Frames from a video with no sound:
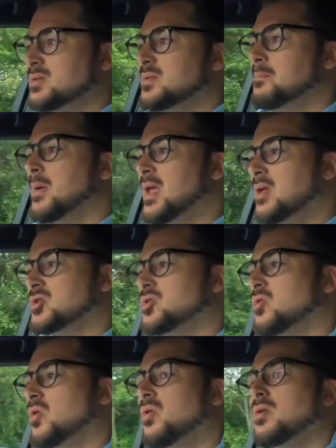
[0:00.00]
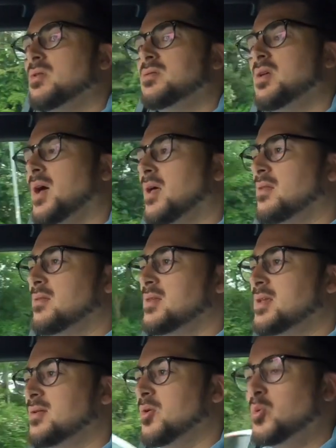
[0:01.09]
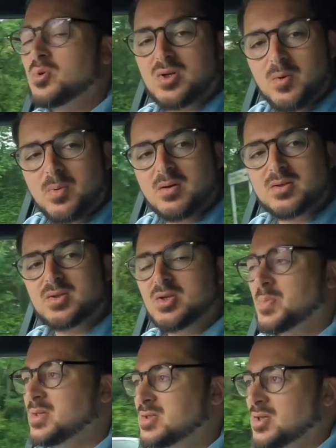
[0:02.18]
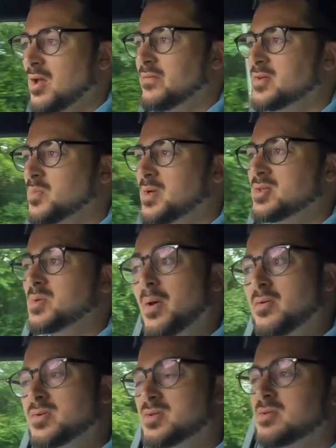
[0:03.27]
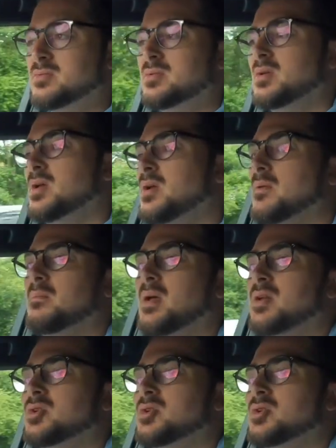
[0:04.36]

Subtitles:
Make sure that the auto box has been serviced when it's supposed to. Make